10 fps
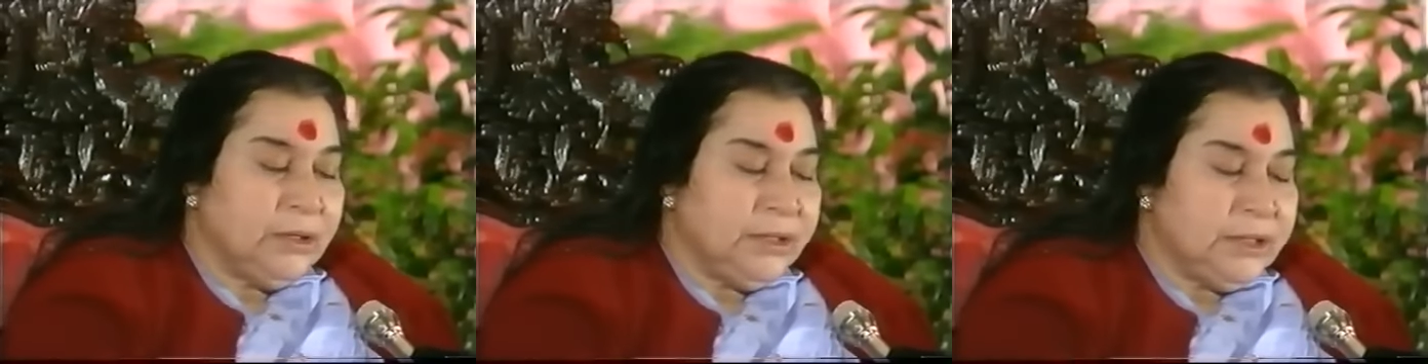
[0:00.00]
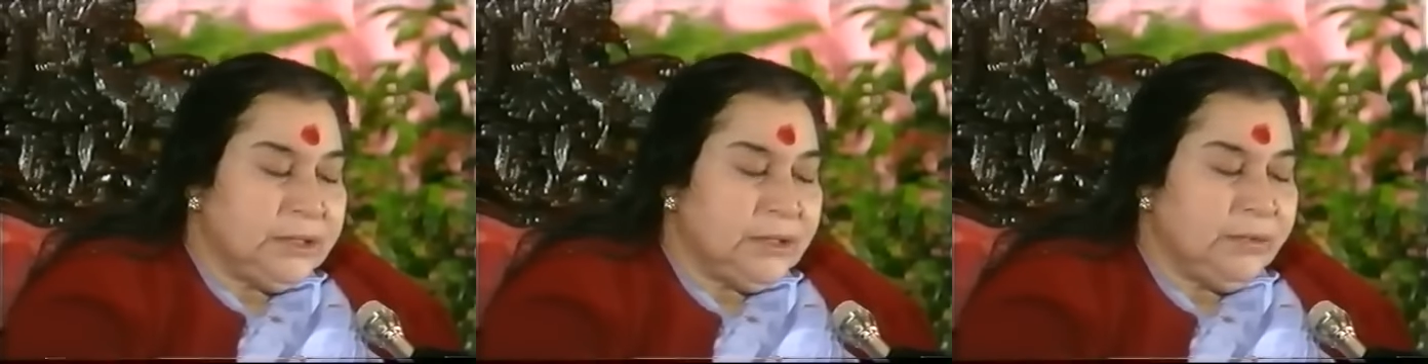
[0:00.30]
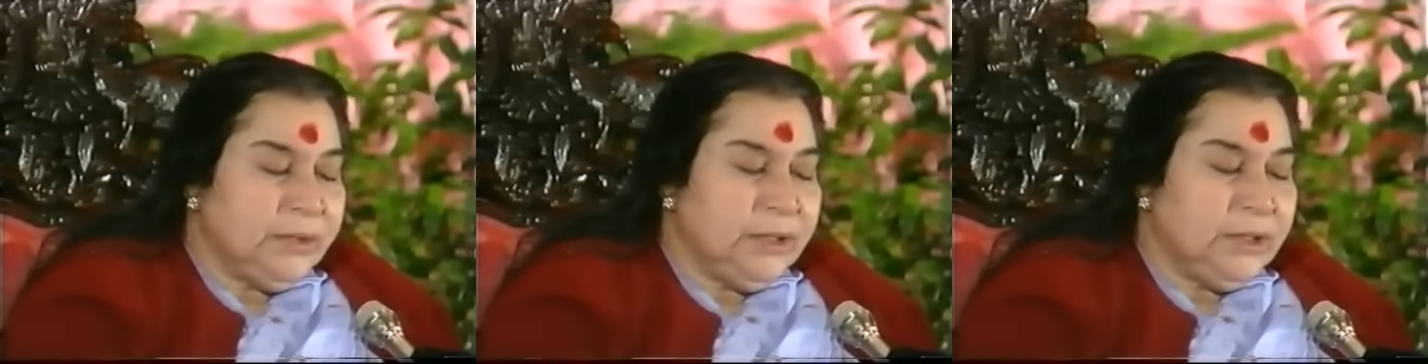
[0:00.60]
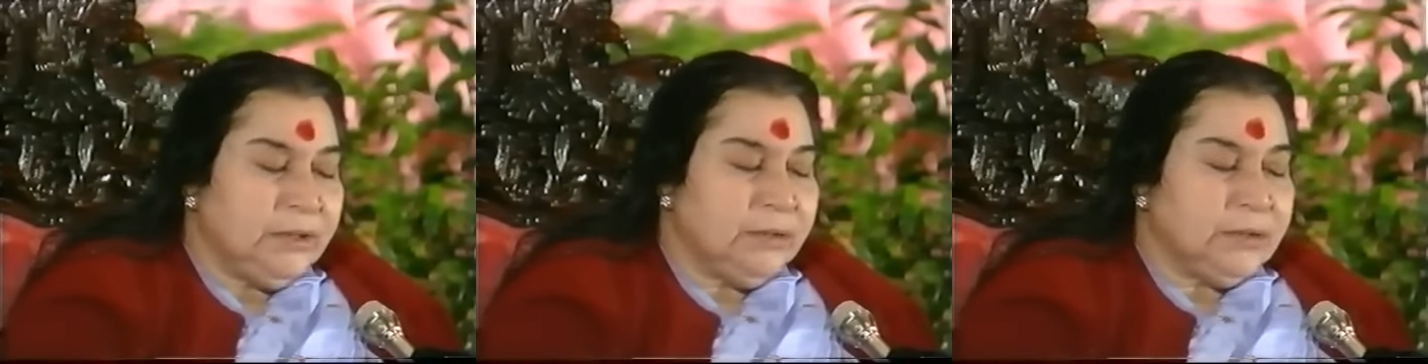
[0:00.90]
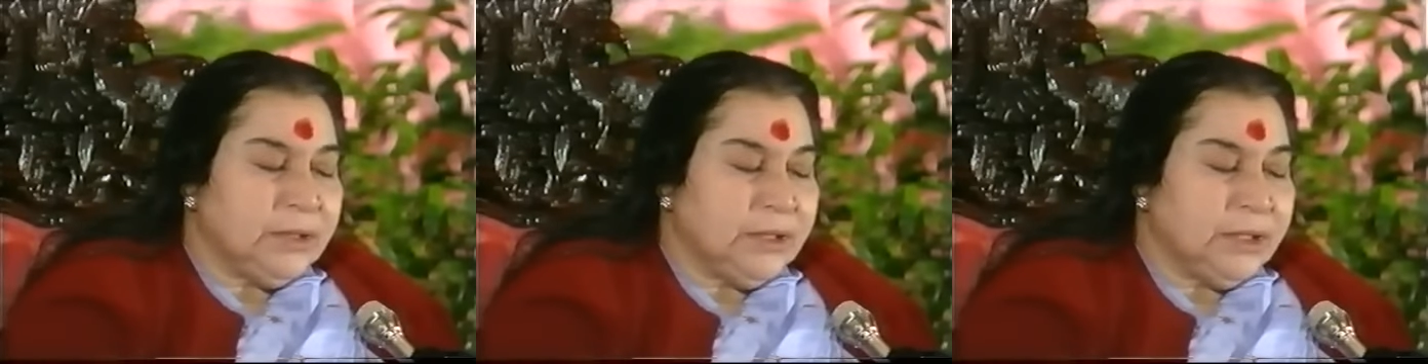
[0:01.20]
the rest of the
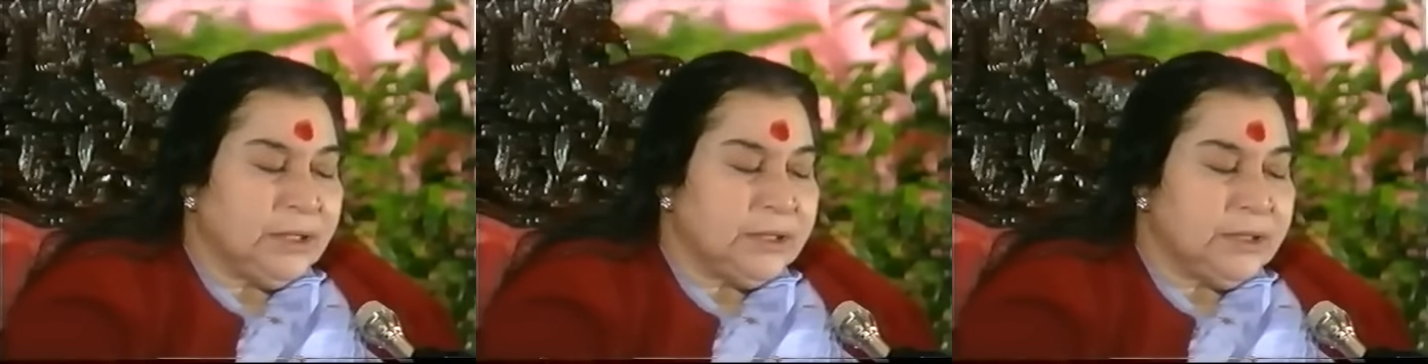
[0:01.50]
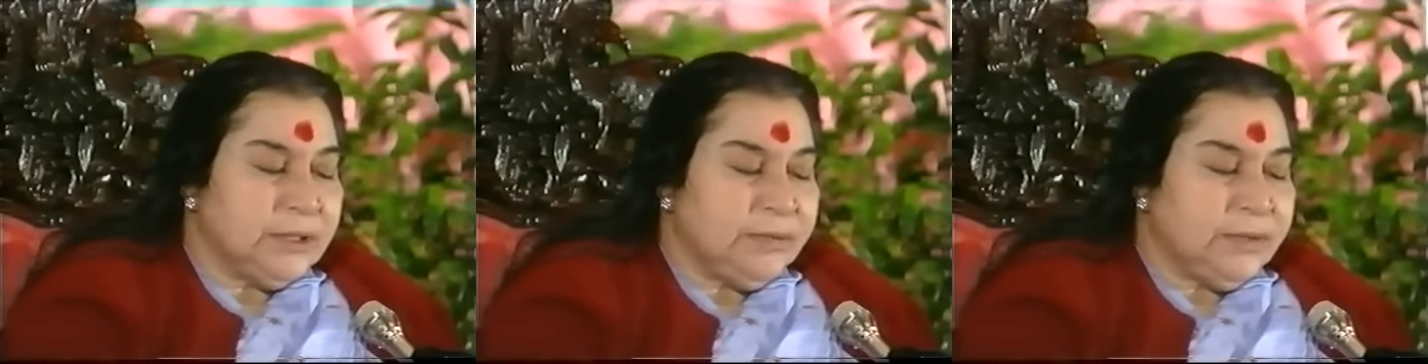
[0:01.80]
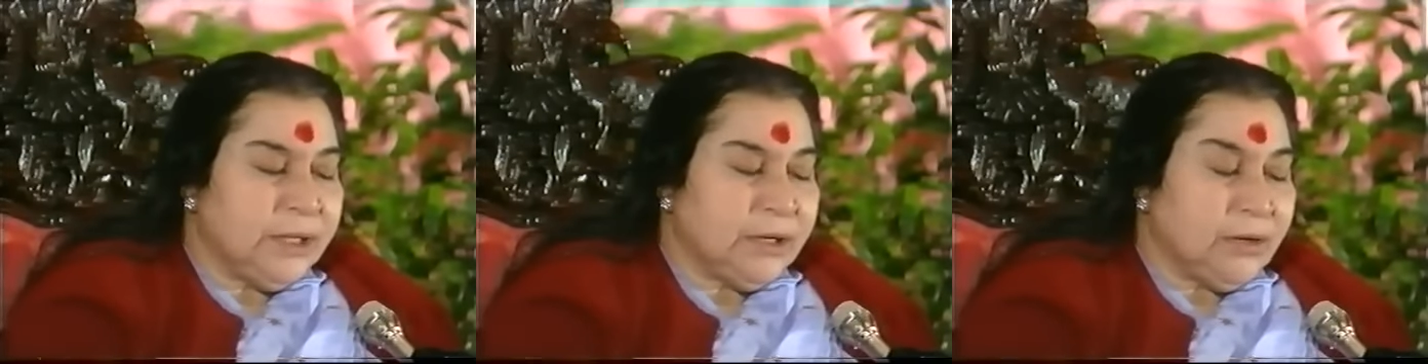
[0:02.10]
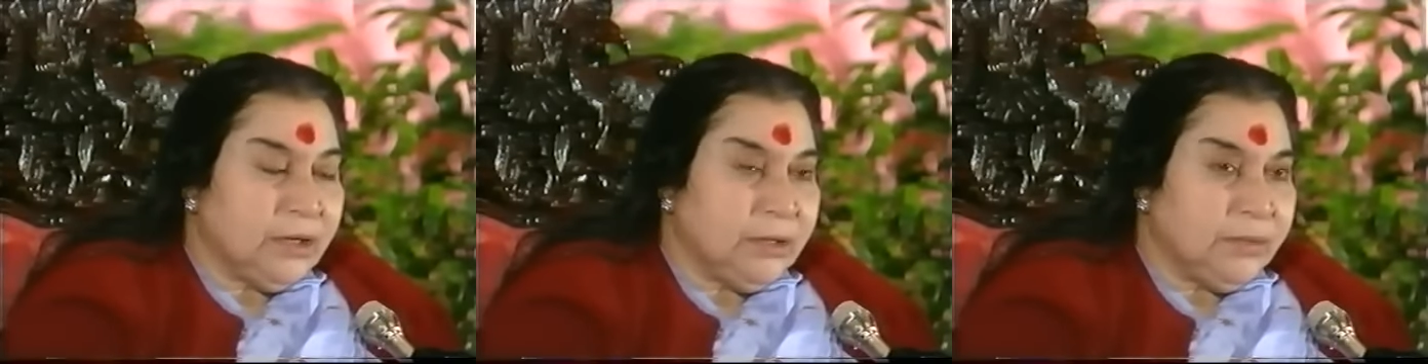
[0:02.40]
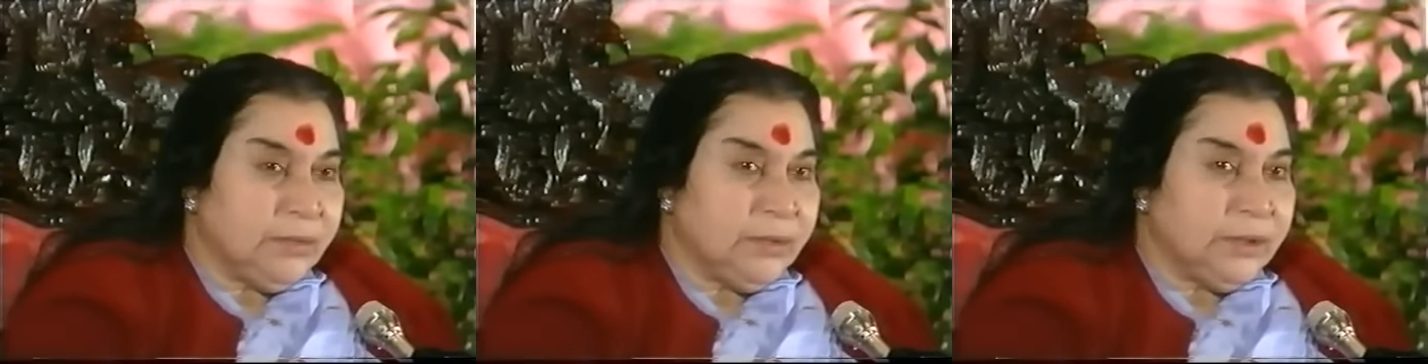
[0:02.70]
chakras, if they are caught
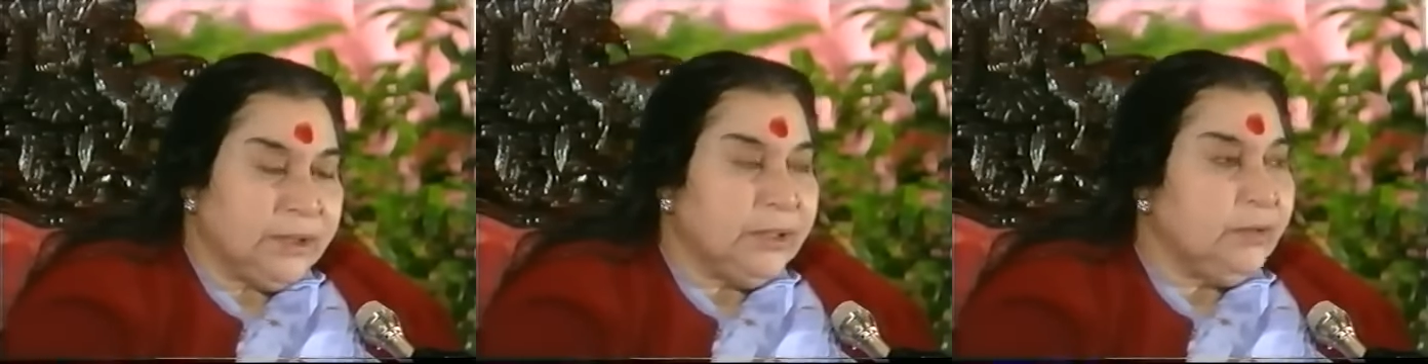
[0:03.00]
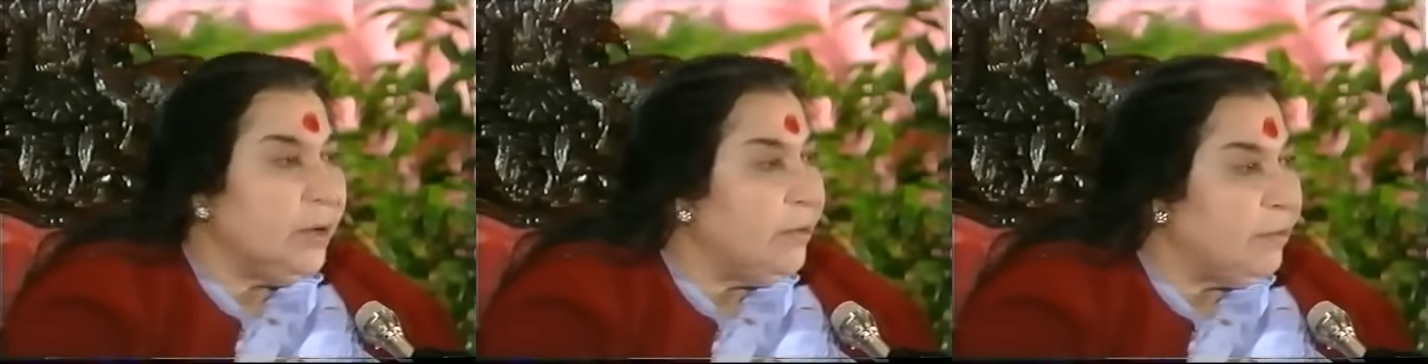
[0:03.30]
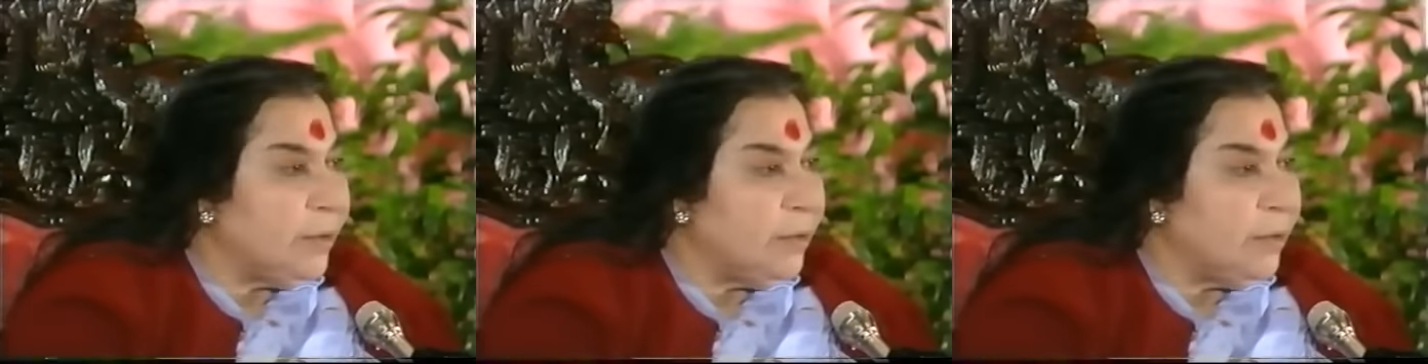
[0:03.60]
up, then you have